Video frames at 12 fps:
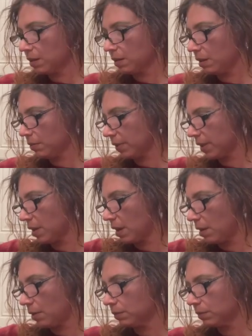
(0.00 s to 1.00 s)
Here we
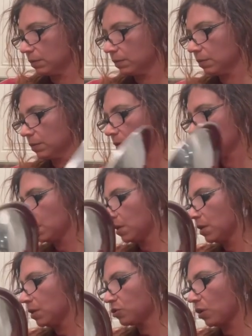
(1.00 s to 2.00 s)
go.
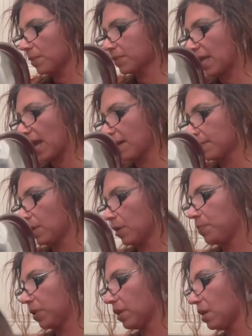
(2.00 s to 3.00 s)
So again, I'm gonna
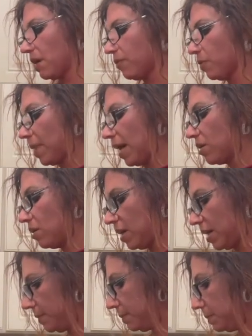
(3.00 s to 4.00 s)
put the cover back
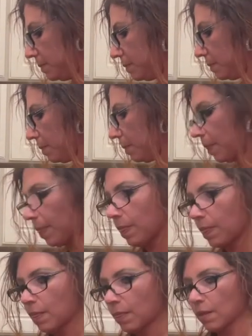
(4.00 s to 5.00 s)
on.
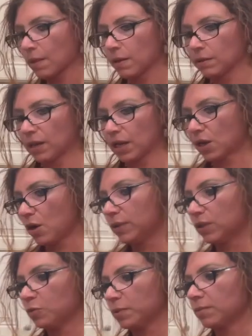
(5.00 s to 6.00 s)
Let it go a
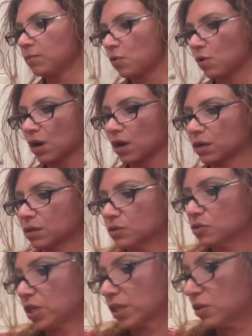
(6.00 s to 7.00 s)
little bit more.
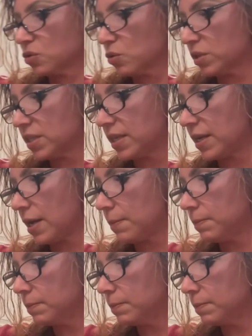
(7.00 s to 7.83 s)
Check the tortilla.